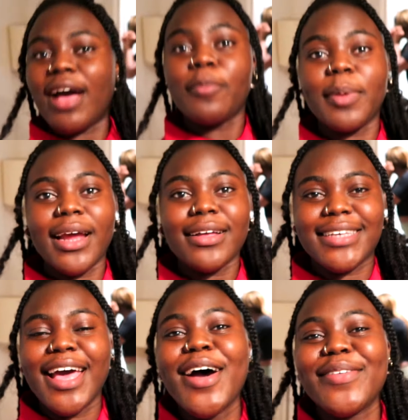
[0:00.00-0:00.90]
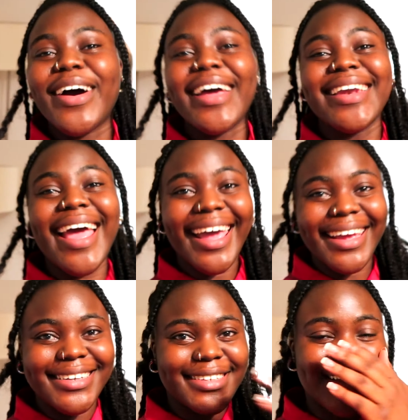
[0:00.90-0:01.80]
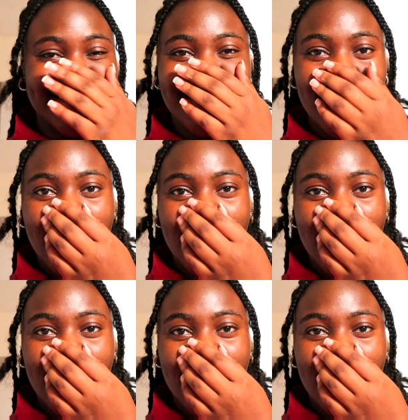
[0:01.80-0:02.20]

haven't been out together in ages.